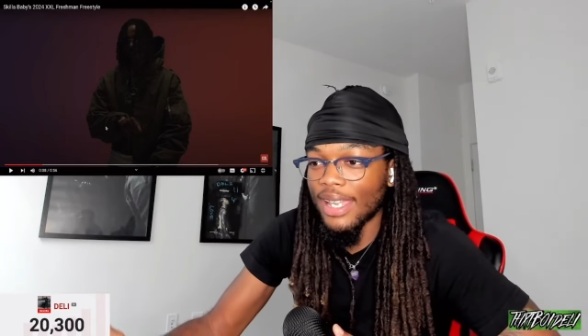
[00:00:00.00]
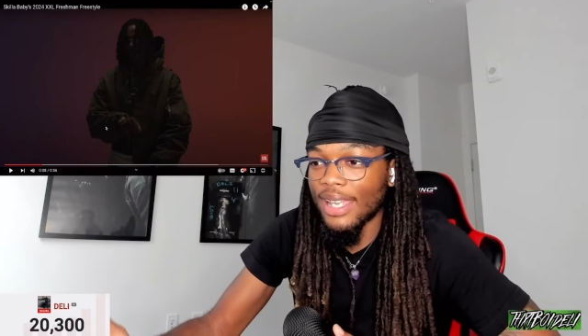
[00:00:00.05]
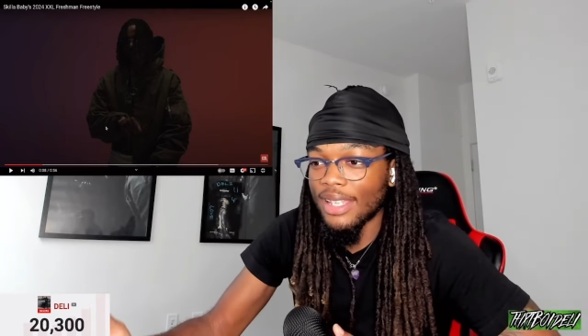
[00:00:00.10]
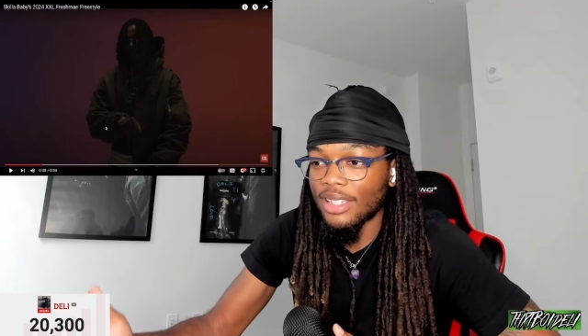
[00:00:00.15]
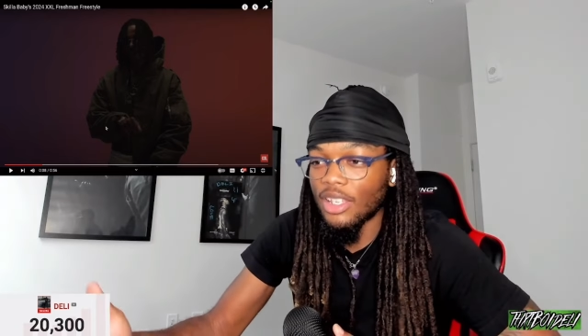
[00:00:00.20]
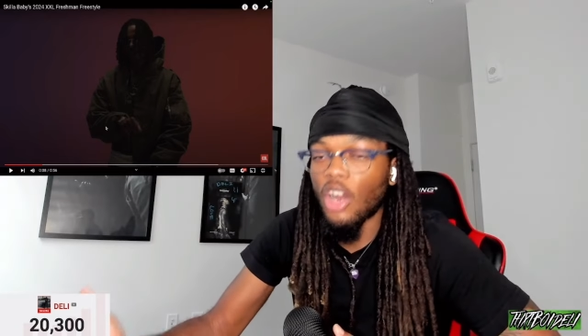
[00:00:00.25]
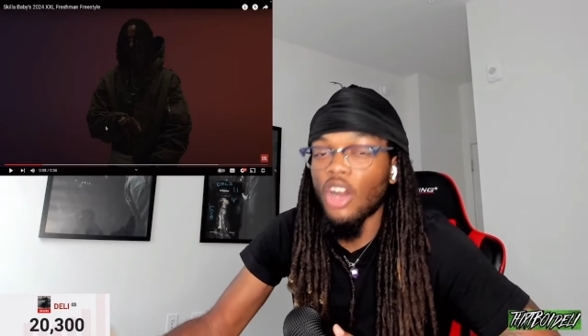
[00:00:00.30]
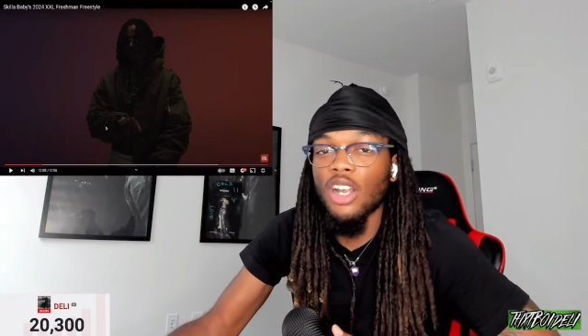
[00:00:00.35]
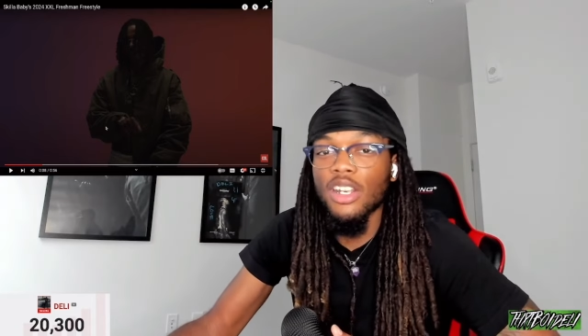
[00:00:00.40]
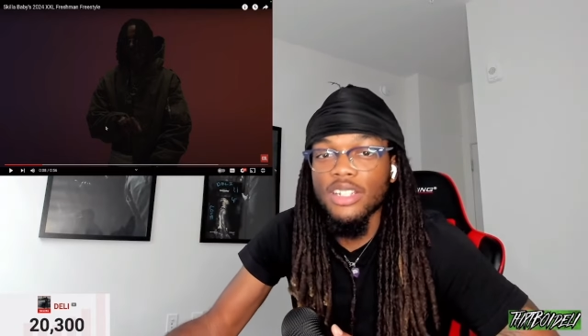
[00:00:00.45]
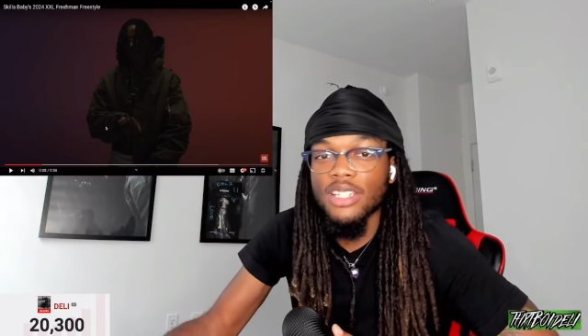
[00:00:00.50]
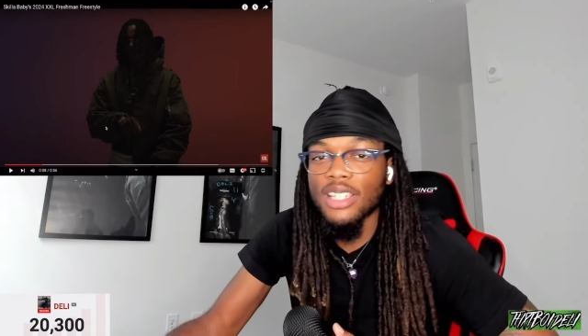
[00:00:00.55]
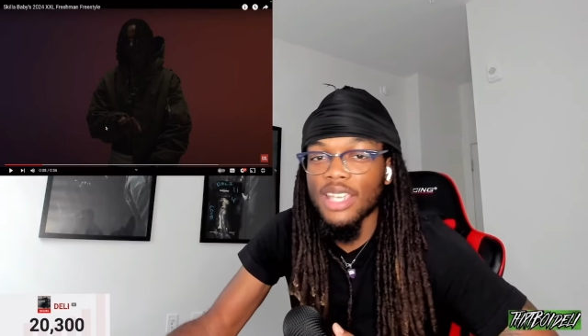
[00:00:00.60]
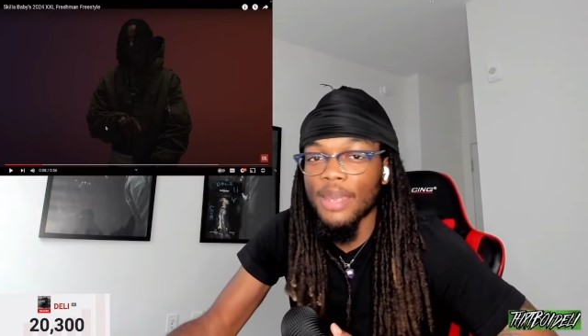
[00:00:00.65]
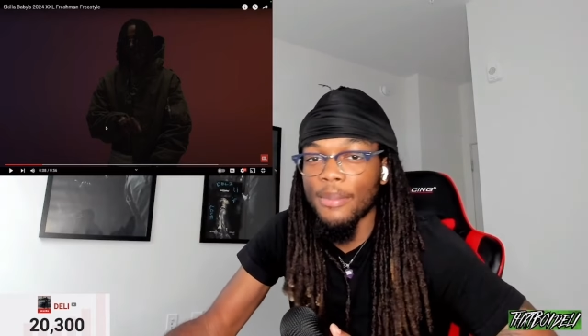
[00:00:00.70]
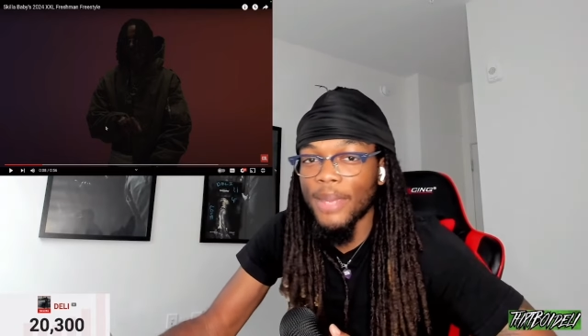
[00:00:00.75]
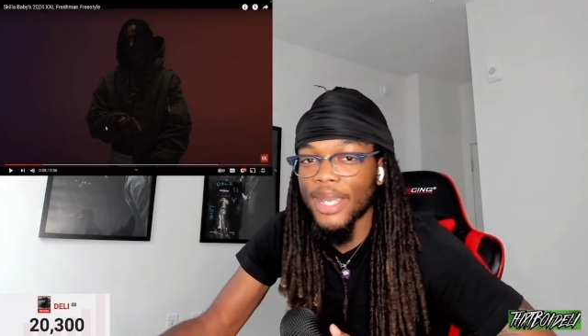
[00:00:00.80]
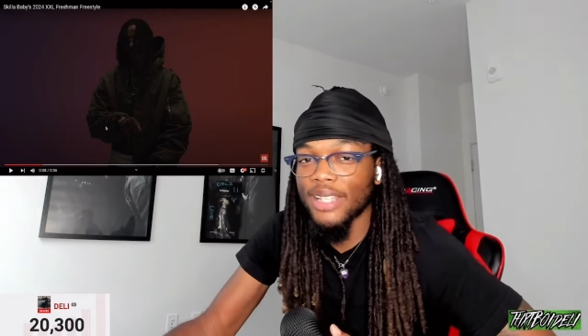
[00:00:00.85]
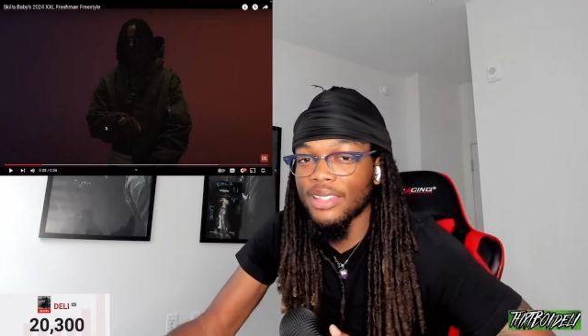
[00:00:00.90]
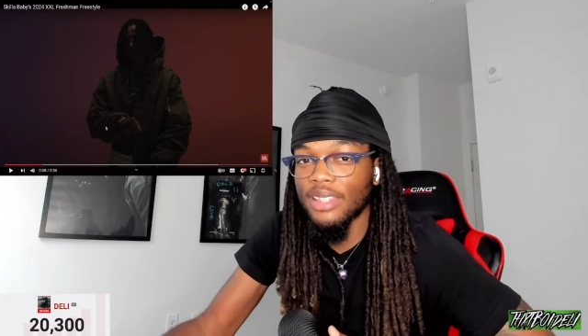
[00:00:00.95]
the artist
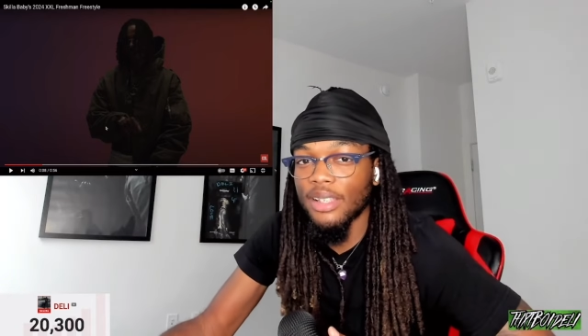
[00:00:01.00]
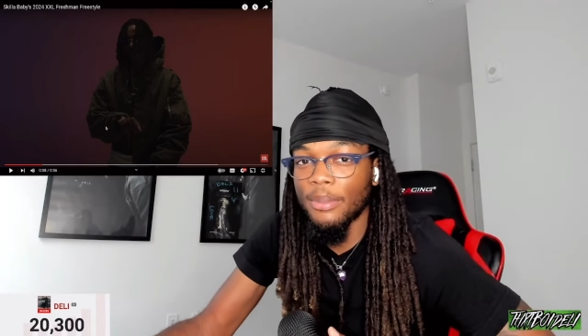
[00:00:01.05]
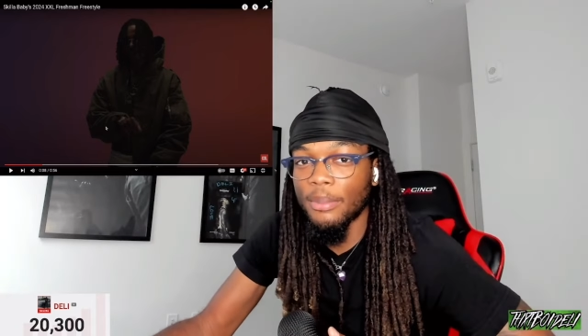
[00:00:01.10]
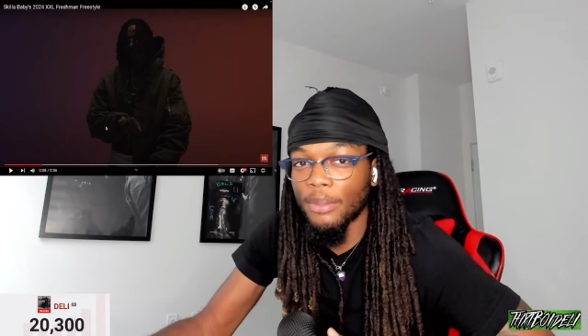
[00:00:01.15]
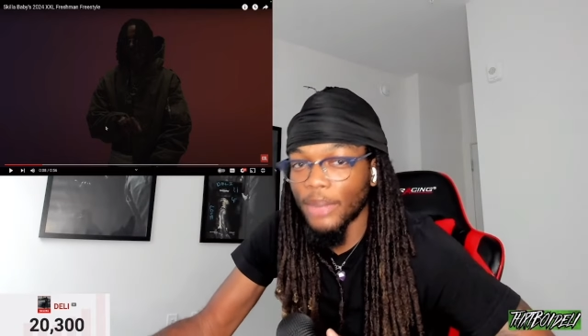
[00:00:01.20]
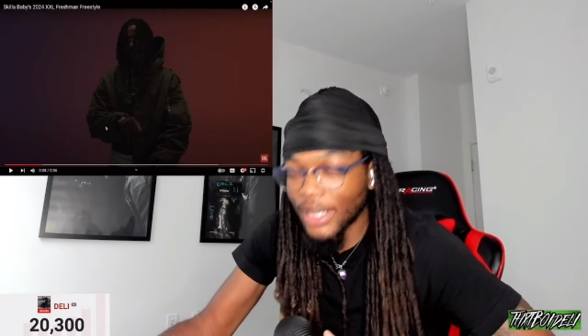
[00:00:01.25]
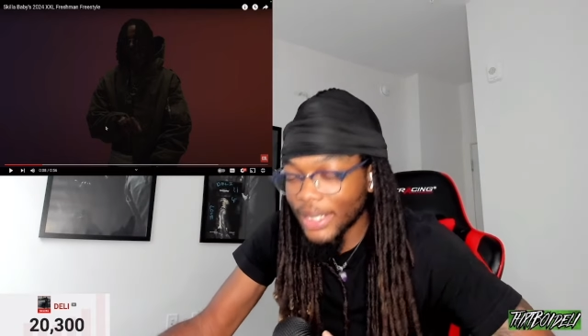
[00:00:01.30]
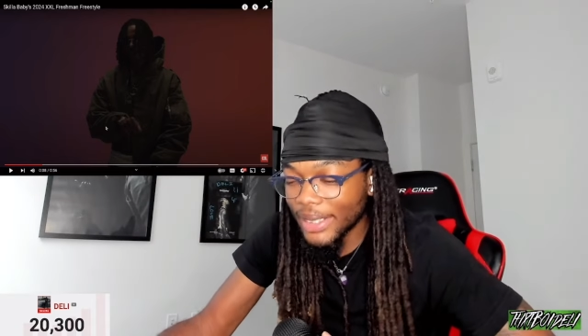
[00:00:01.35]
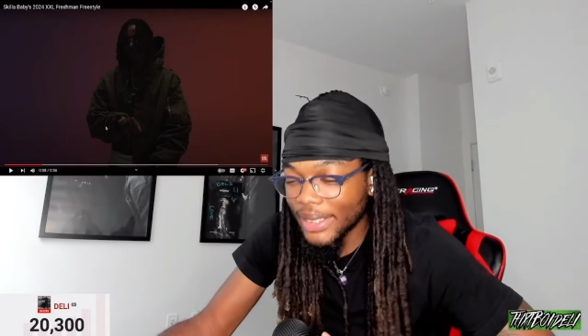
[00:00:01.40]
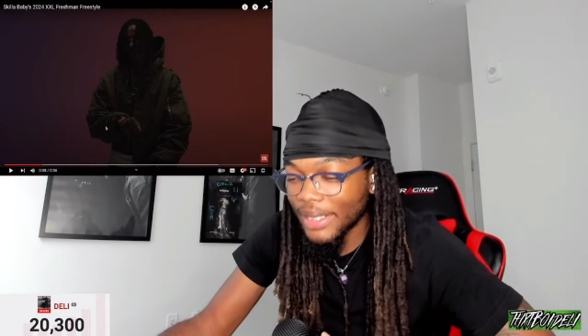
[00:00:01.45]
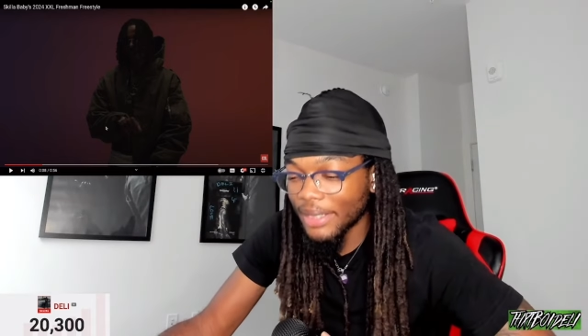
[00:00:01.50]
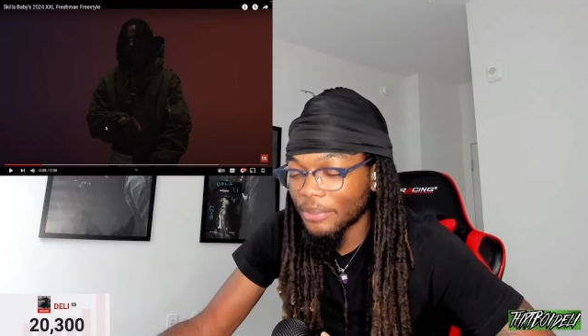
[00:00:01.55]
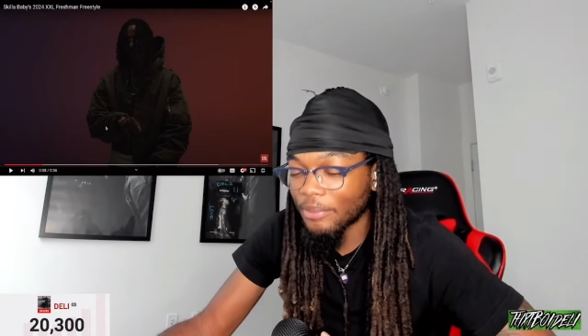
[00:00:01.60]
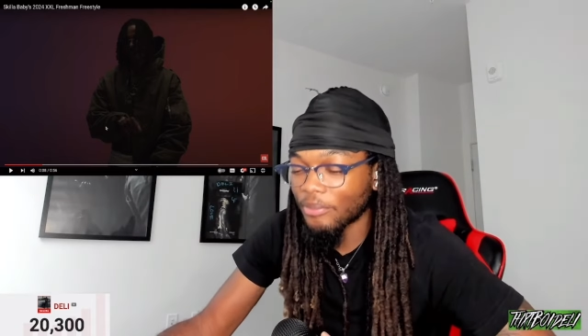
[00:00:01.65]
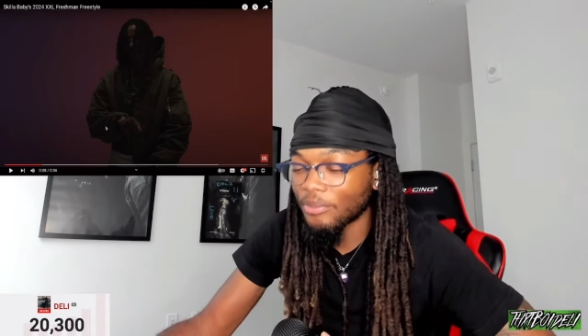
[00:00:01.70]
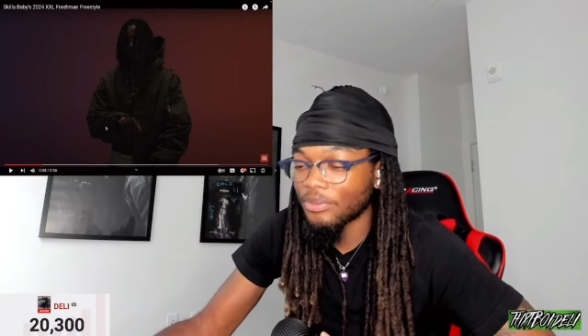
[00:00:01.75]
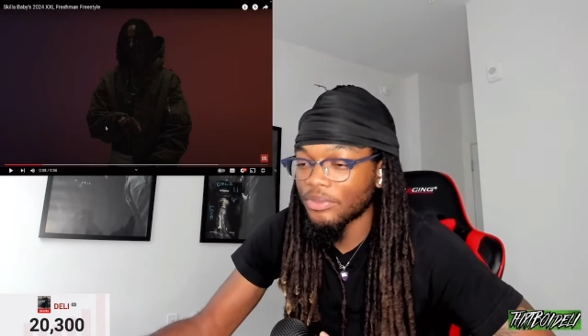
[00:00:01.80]
can make them money